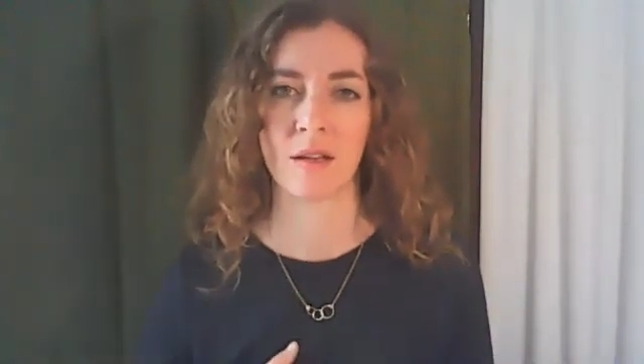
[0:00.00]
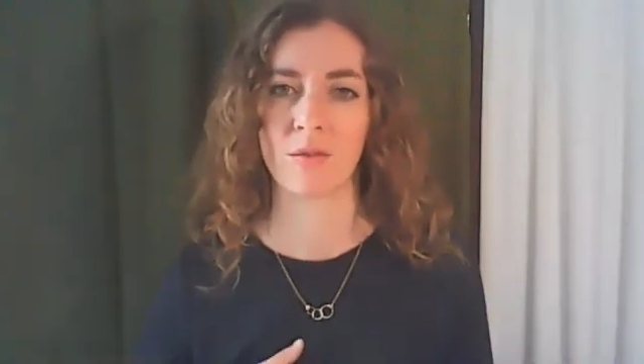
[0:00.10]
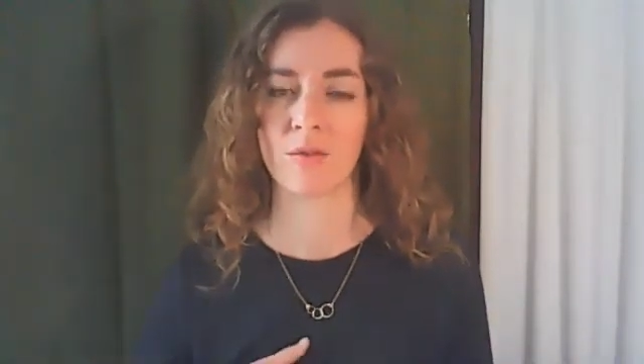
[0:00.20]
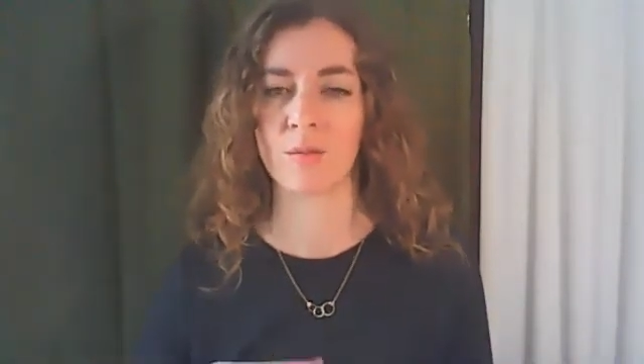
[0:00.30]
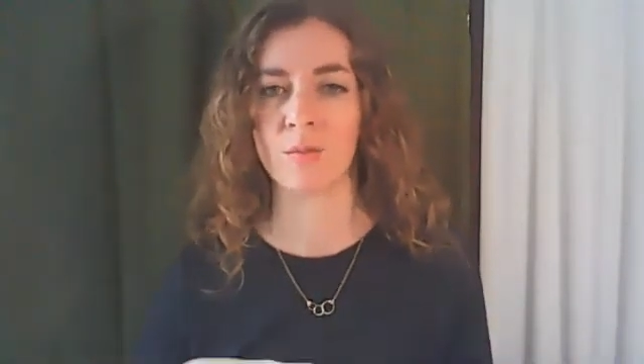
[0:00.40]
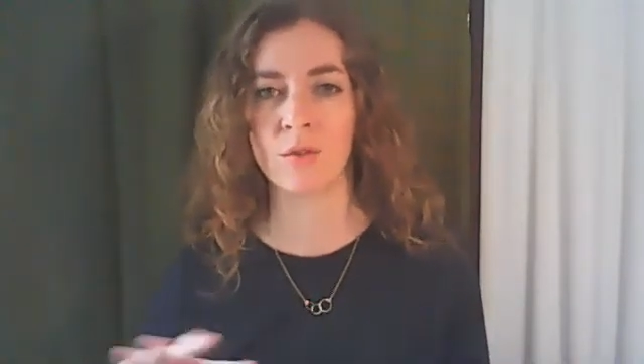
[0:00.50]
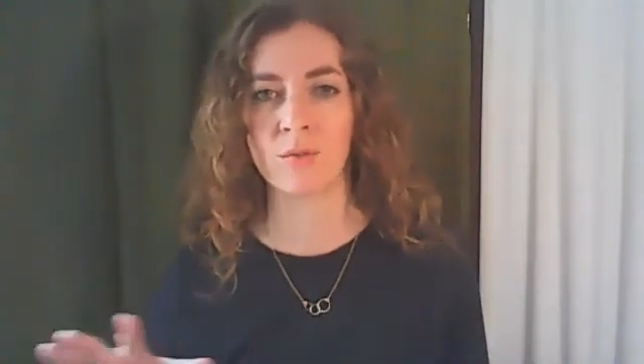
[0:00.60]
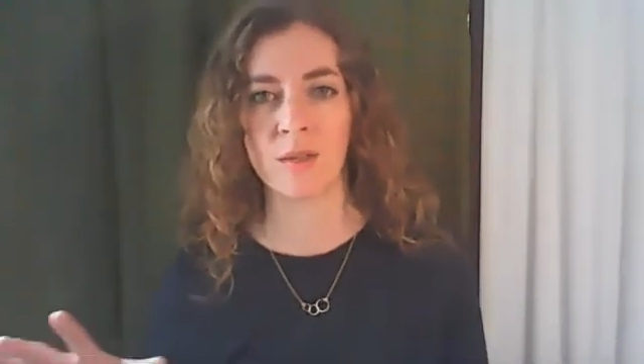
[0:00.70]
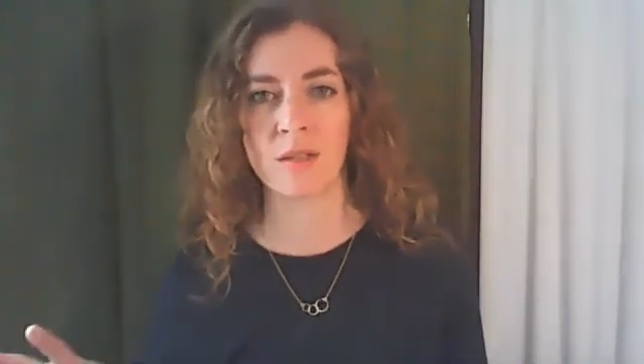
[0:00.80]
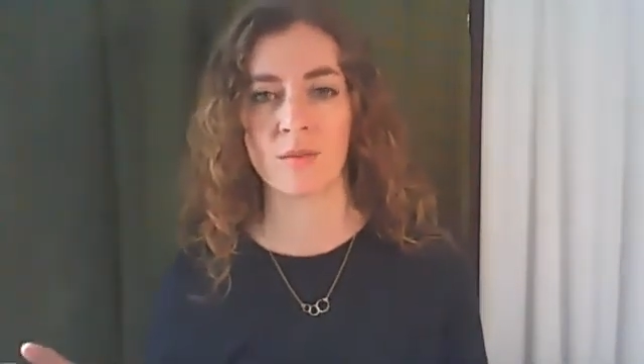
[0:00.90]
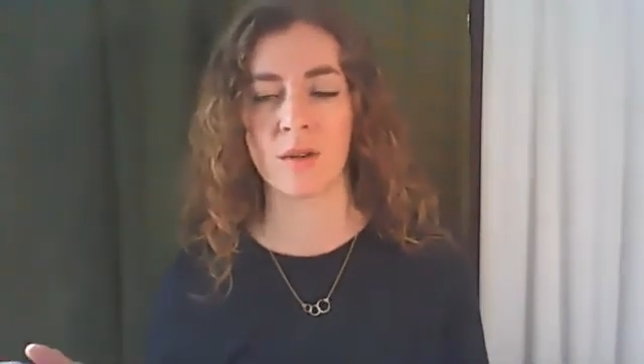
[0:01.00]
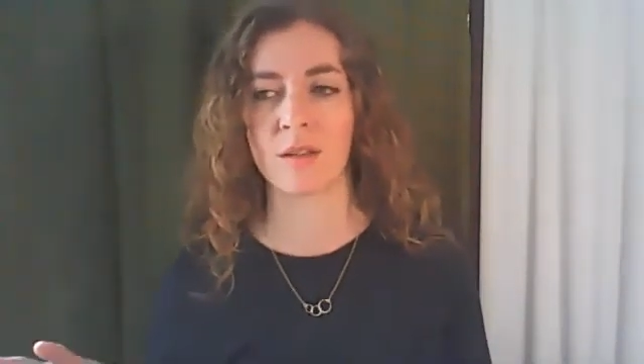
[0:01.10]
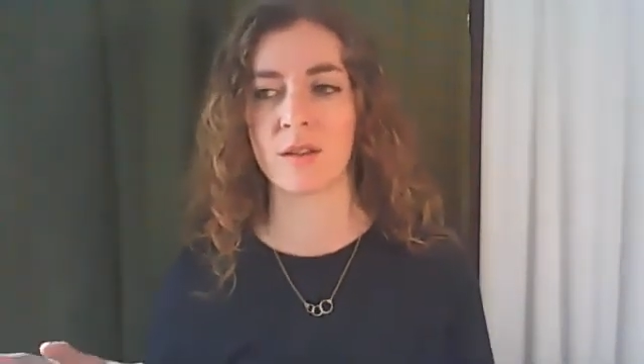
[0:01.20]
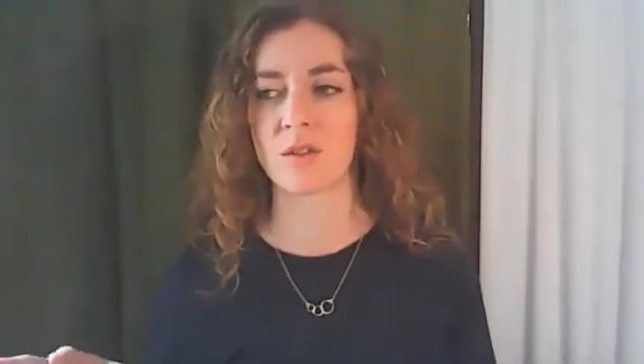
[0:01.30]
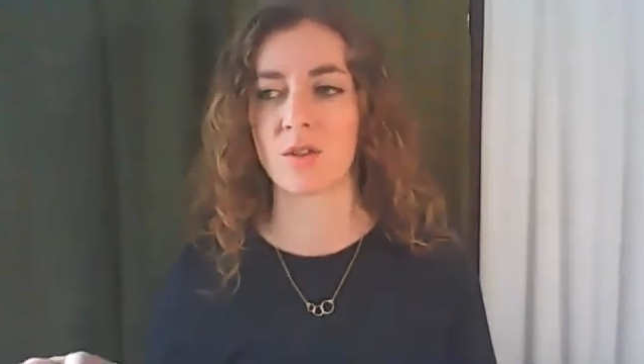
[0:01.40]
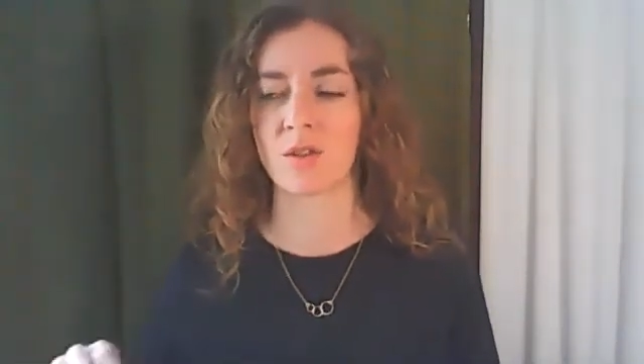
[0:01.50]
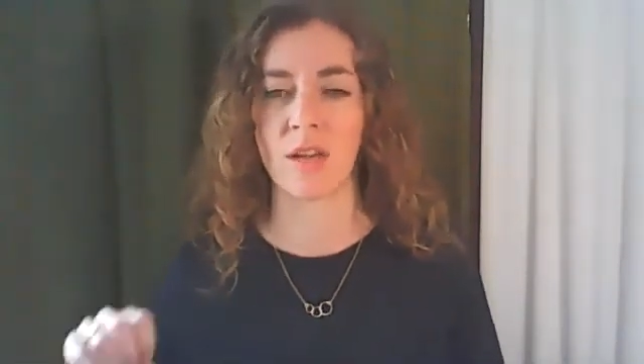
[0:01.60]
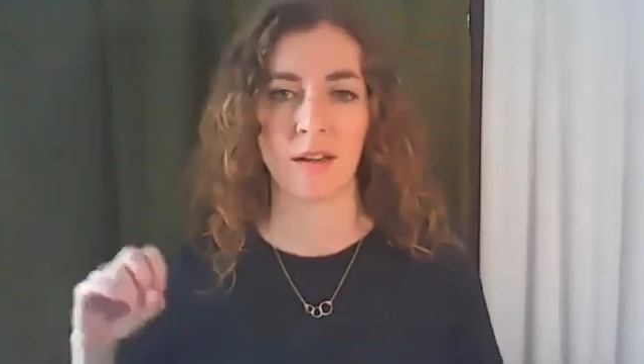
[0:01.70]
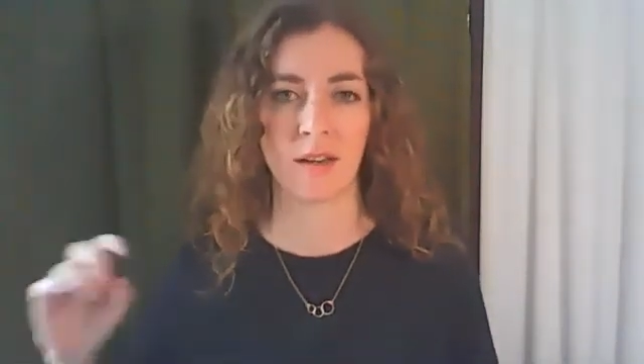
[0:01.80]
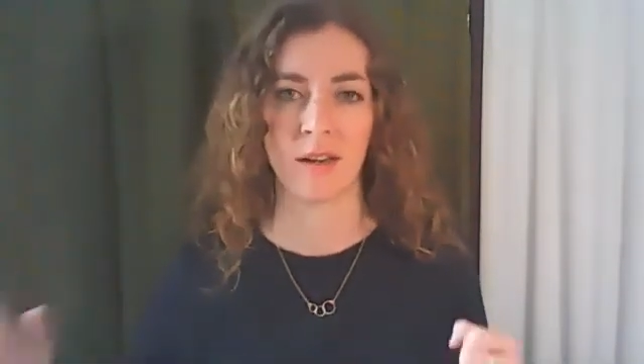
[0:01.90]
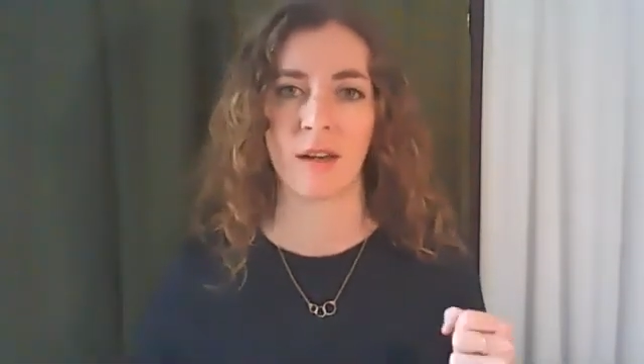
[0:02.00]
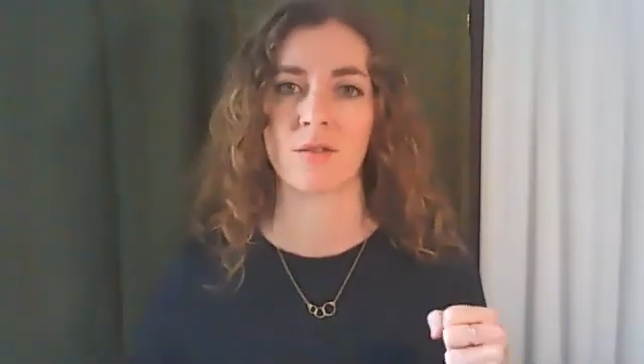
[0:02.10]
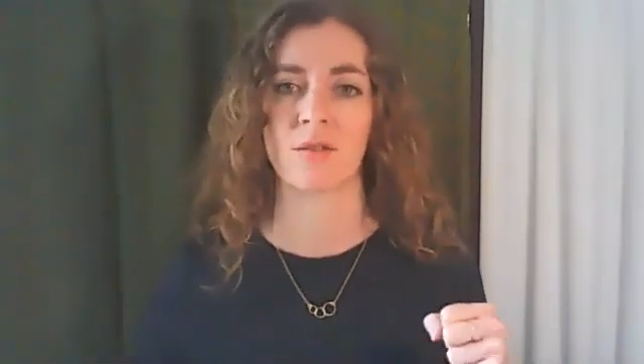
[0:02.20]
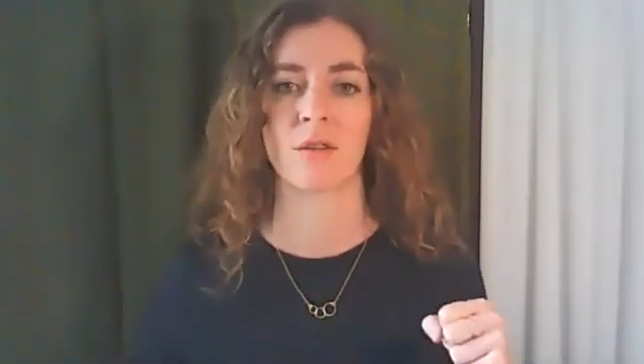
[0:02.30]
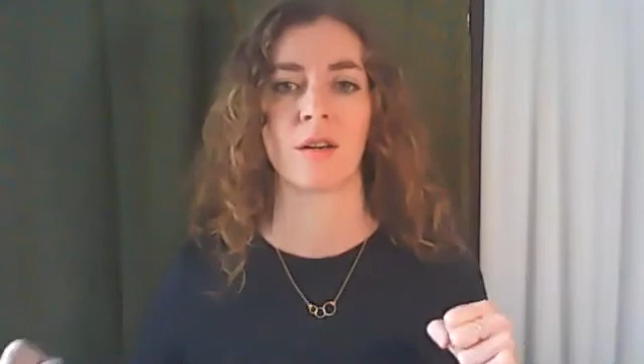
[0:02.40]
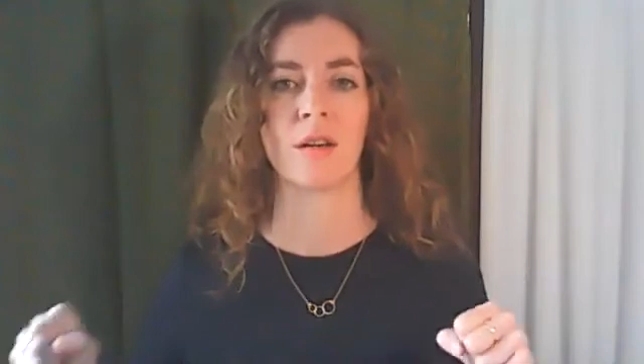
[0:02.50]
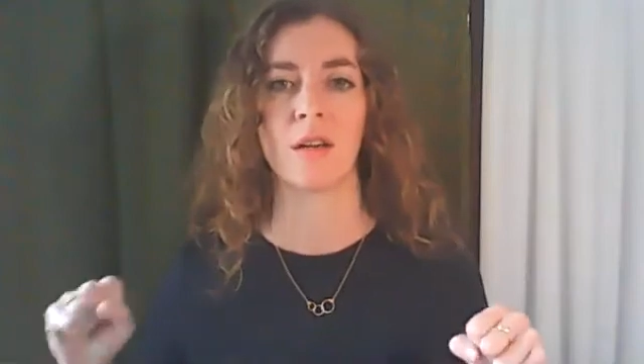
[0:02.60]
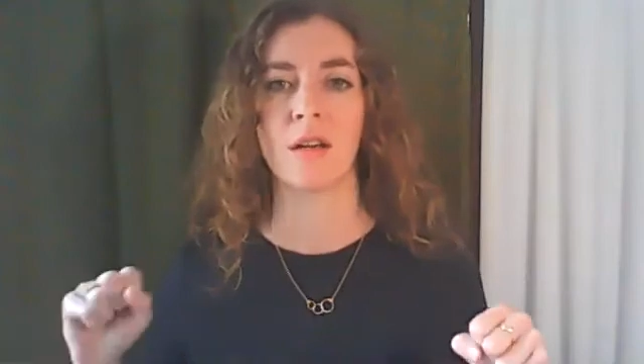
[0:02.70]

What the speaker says: like through movement, whether it's shaking it out or